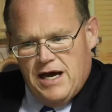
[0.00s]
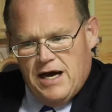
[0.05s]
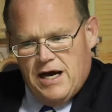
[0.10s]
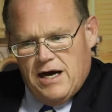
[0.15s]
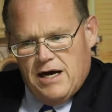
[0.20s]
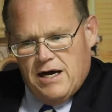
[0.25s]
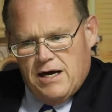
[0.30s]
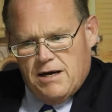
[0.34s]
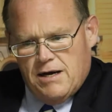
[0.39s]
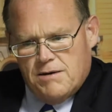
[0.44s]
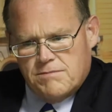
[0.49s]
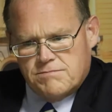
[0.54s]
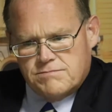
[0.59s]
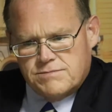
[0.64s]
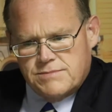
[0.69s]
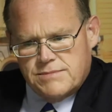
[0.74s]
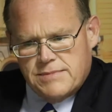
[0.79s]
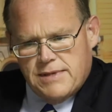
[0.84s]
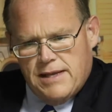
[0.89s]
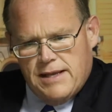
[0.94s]

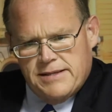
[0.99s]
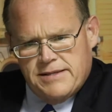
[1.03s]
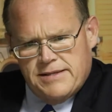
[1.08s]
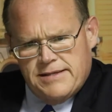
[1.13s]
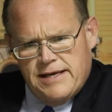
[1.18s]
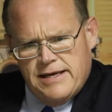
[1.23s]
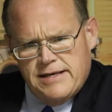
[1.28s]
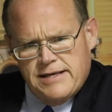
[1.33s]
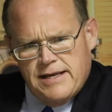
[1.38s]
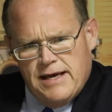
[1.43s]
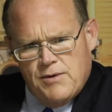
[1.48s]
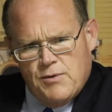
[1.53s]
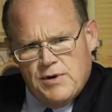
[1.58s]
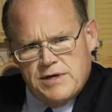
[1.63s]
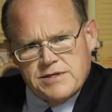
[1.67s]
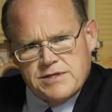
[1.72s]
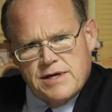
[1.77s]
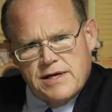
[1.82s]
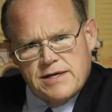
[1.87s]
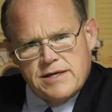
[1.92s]
Then I
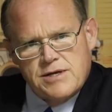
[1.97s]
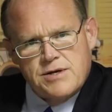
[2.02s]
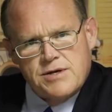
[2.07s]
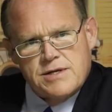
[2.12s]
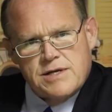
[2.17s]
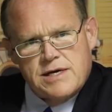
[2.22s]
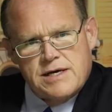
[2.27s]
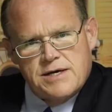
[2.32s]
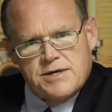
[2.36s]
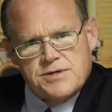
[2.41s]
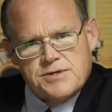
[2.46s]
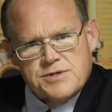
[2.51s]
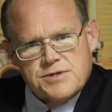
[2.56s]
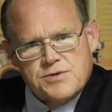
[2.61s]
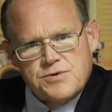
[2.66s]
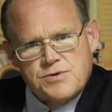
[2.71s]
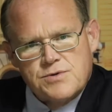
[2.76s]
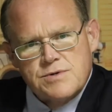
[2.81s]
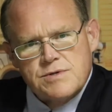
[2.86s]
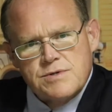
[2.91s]
went to a little
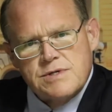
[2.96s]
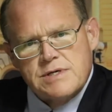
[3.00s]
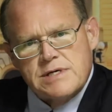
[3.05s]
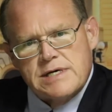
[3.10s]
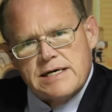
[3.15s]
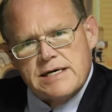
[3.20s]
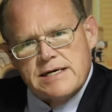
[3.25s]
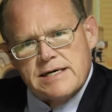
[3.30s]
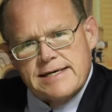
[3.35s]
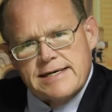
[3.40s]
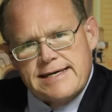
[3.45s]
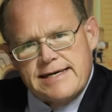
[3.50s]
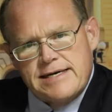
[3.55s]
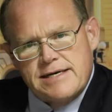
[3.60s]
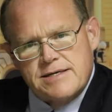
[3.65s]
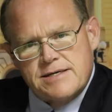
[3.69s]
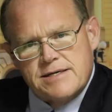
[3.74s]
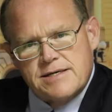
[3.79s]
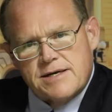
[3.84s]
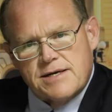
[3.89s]
school
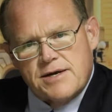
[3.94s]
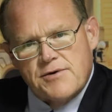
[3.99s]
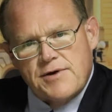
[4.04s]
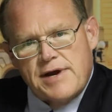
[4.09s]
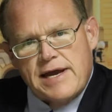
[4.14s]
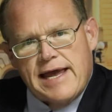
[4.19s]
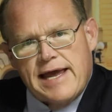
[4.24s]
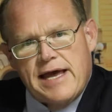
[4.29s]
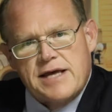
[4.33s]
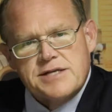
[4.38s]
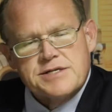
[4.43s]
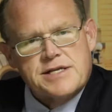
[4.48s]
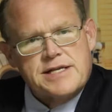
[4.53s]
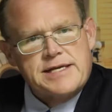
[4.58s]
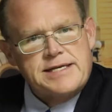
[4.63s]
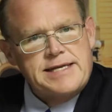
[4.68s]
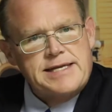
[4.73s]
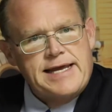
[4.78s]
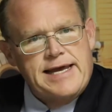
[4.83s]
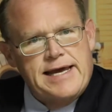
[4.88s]
in Greencastle,
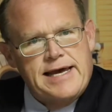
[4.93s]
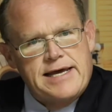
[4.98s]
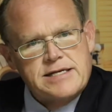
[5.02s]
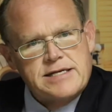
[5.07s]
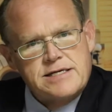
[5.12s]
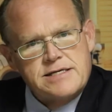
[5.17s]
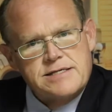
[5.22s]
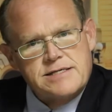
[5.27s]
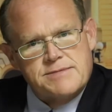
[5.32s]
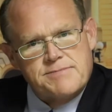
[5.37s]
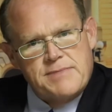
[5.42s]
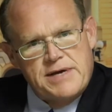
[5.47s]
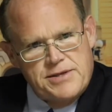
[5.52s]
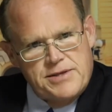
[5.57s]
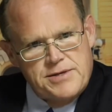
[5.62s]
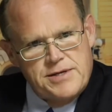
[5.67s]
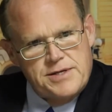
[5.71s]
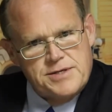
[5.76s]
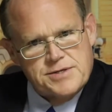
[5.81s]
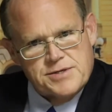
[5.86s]
Indiana, a
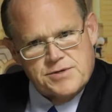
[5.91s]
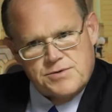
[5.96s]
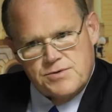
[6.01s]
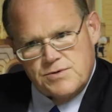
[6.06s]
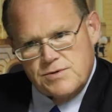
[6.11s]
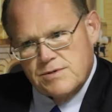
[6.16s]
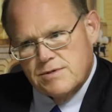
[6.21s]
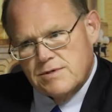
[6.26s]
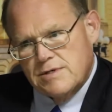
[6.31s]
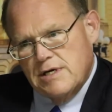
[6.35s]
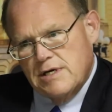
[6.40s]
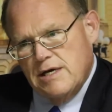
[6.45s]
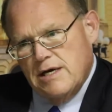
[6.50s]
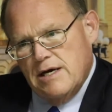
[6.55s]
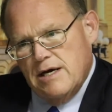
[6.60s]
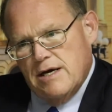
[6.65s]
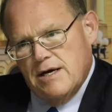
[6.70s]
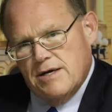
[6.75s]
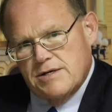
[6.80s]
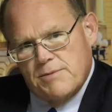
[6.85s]
Methodist school,
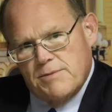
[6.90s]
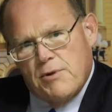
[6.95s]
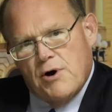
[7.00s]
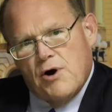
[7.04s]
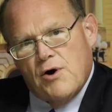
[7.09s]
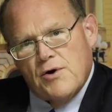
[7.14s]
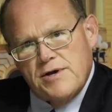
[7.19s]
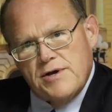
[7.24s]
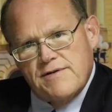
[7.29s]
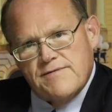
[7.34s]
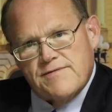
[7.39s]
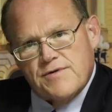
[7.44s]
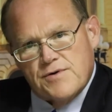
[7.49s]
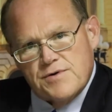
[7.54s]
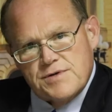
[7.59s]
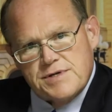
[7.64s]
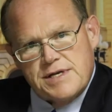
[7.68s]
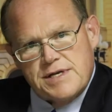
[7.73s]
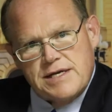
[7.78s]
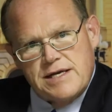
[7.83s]
DePaul
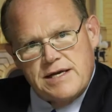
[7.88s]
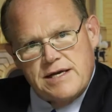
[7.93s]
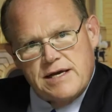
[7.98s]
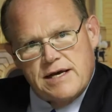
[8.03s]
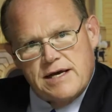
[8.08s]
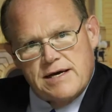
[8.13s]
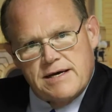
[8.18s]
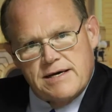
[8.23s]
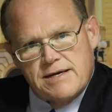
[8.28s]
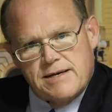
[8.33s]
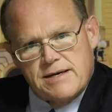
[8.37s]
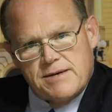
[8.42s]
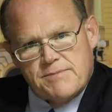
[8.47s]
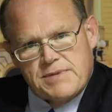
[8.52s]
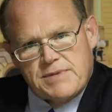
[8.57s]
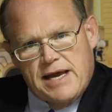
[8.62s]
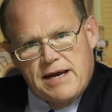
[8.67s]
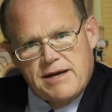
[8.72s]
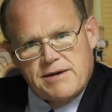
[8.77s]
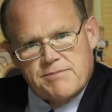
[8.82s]
University, and
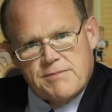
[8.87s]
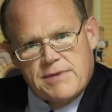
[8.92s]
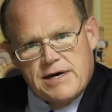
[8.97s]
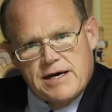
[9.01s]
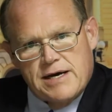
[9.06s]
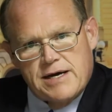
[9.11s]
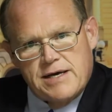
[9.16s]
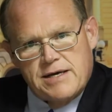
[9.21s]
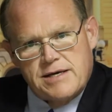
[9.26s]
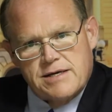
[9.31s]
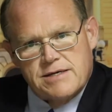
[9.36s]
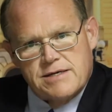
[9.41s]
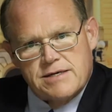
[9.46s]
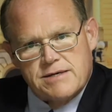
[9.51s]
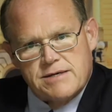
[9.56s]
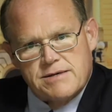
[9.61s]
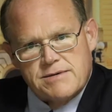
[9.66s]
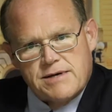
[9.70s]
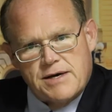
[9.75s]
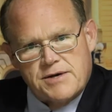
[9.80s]
obtained my
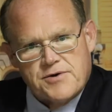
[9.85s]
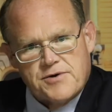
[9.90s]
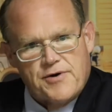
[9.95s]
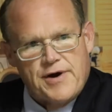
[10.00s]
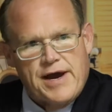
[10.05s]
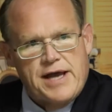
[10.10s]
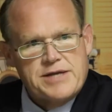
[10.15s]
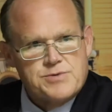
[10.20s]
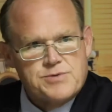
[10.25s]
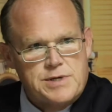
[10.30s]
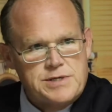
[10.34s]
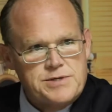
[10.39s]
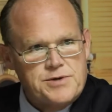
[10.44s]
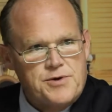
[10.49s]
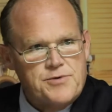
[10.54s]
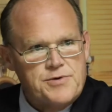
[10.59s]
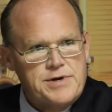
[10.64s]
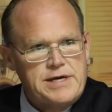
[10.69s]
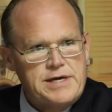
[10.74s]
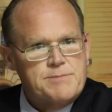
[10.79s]
undergraduate
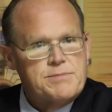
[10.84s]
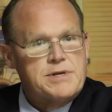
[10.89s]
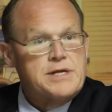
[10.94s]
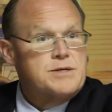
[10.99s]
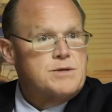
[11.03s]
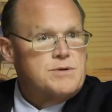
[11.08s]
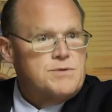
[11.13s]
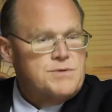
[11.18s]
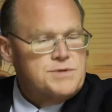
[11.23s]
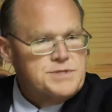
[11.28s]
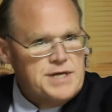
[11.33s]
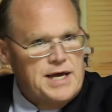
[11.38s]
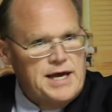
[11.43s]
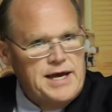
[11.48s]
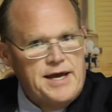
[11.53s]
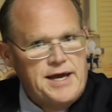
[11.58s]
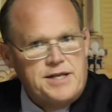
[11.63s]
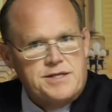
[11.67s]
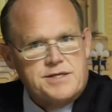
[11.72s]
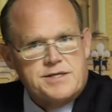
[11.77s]
degree in political
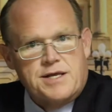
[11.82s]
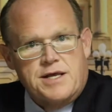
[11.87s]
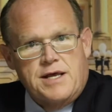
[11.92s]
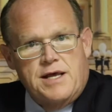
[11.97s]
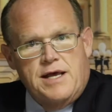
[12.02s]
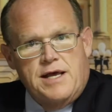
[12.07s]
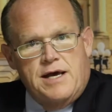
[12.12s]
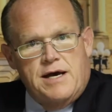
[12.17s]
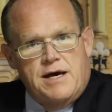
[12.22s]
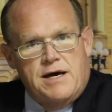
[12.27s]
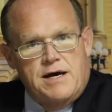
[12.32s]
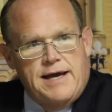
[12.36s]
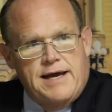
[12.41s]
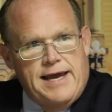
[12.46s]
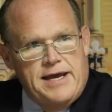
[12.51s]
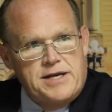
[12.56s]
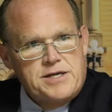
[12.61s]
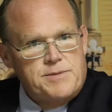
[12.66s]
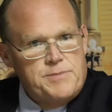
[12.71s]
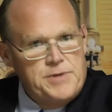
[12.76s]
science
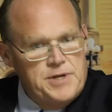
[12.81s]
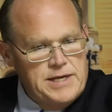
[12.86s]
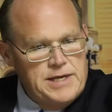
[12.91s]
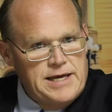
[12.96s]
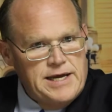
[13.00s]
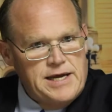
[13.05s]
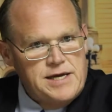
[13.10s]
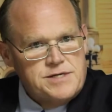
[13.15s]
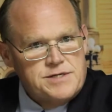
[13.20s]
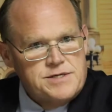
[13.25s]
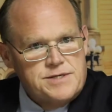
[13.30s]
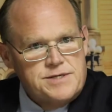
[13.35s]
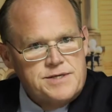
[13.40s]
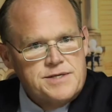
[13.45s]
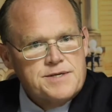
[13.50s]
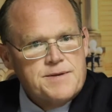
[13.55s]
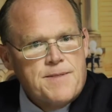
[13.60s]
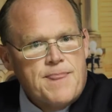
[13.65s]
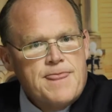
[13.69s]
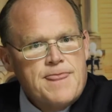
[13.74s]
and
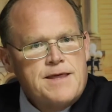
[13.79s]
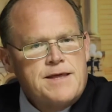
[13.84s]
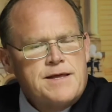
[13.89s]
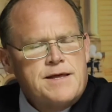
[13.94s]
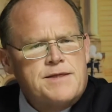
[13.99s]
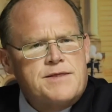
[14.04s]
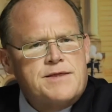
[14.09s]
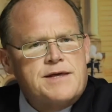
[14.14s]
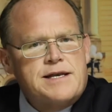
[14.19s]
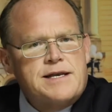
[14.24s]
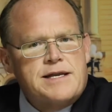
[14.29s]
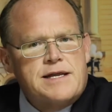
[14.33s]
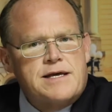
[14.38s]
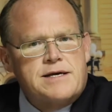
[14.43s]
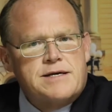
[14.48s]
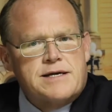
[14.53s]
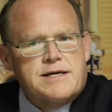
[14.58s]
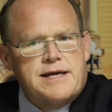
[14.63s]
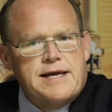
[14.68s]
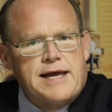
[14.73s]
communications. Then
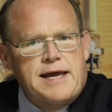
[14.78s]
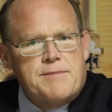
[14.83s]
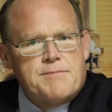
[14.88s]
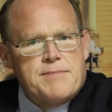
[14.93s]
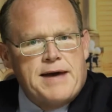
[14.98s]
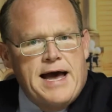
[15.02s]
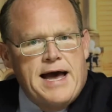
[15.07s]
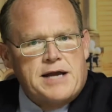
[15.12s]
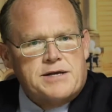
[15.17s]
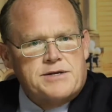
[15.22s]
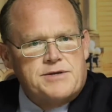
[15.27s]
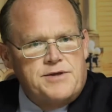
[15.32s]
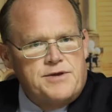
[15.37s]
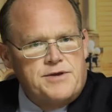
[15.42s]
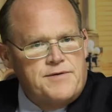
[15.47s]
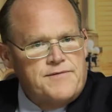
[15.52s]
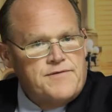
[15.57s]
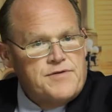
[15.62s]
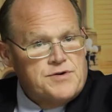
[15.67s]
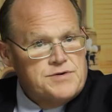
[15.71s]
I came back to the
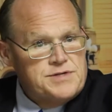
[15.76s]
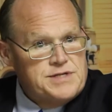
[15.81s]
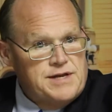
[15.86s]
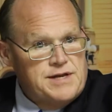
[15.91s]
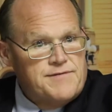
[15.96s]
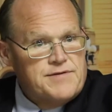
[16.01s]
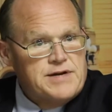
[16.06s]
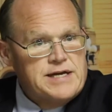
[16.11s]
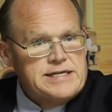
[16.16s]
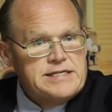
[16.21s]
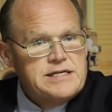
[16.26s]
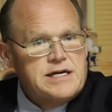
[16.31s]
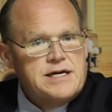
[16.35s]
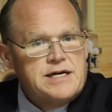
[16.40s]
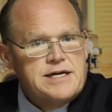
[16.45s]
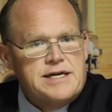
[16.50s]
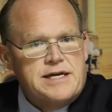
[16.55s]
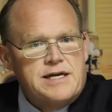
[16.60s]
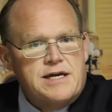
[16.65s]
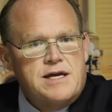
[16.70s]
University of
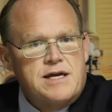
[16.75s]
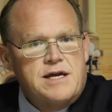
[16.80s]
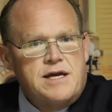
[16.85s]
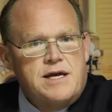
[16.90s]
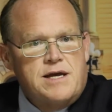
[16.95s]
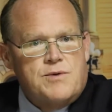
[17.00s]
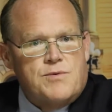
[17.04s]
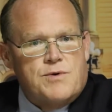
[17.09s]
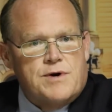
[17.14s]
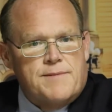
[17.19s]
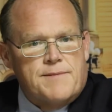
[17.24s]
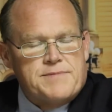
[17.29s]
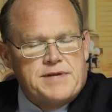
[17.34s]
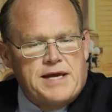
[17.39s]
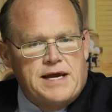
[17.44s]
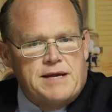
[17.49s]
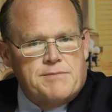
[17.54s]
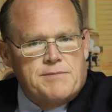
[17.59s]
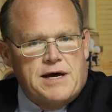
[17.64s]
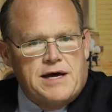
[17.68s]
Kentucky, where I
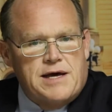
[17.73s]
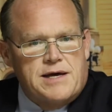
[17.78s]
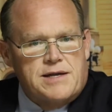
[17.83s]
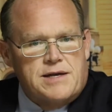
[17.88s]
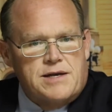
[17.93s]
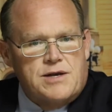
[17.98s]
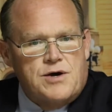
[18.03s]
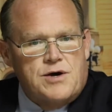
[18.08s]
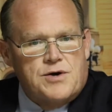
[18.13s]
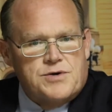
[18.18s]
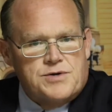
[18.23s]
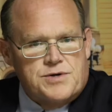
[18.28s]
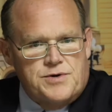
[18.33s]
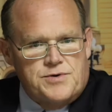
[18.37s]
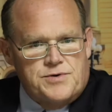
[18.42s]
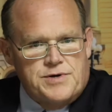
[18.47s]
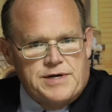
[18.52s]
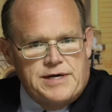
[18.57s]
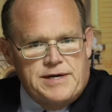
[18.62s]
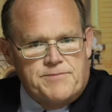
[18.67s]
obtained my law
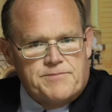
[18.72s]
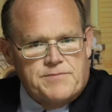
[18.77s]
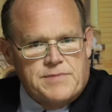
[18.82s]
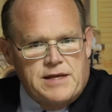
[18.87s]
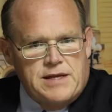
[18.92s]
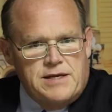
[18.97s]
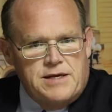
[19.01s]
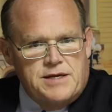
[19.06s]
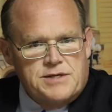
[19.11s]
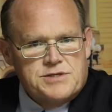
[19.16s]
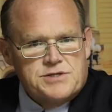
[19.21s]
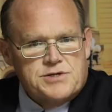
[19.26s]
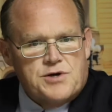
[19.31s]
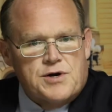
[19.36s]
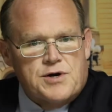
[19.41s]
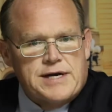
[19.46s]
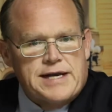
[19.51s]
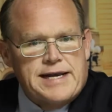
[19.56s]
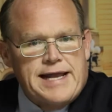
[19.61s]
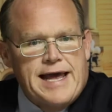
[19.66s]
degree.
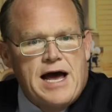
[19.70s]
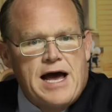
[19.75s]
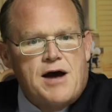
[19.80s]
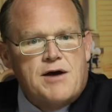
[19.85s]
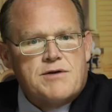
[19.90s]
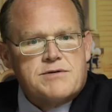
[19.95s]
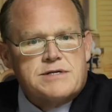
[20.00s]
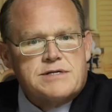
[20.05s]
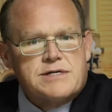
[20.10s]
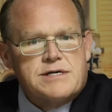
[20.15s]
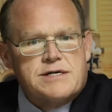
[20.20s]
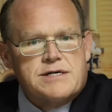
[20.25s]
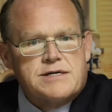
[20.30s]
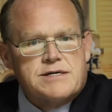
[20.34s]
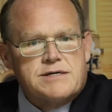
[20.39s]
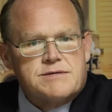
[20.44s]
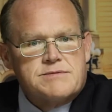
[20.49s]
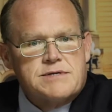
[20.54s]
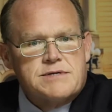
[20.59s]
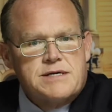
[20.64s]
Started out
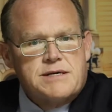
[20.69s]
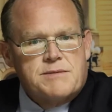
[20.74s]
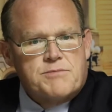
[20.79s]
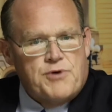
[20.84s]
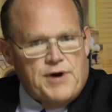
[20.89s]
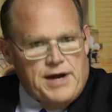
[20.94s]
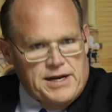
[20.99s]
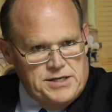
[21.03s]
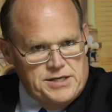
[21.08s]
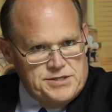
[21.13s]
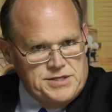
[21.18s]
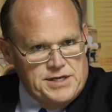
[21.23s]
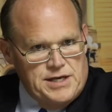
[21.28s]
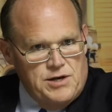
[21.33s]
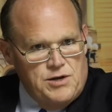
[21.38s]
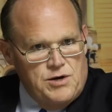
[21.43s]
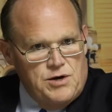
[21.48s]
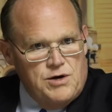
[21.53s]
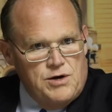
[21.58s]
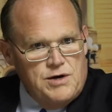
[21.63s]
practicing
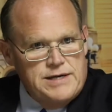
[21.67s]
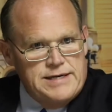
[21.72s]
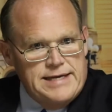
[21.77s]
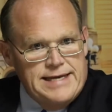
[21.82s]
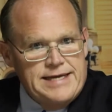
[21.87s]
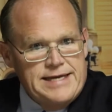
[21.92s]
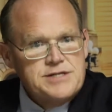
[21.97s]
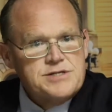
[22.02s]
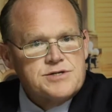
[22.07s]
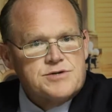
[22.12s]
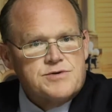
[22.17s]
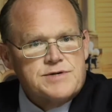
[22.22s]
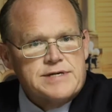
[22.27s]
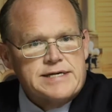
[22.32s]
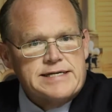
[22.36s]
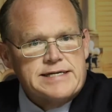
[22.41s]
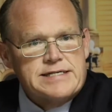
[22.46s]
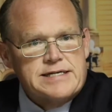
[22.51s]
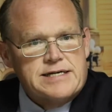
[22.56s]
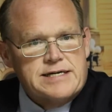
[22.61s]
law in eastern
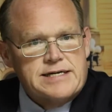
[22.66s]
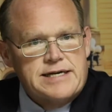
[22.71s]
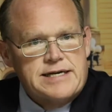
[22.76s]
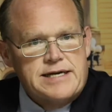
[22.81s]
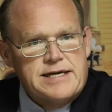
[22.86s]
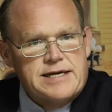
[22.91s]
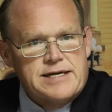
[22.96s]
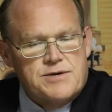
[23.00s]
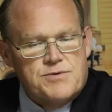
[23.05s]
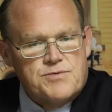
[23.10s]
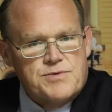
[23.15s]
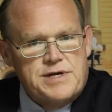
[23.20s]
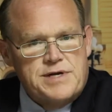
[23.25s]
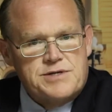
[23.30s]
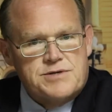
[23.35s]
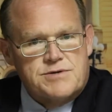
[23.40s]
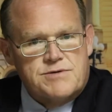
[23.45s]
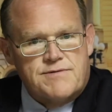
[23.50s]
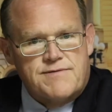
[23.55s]
Kentucky at a regional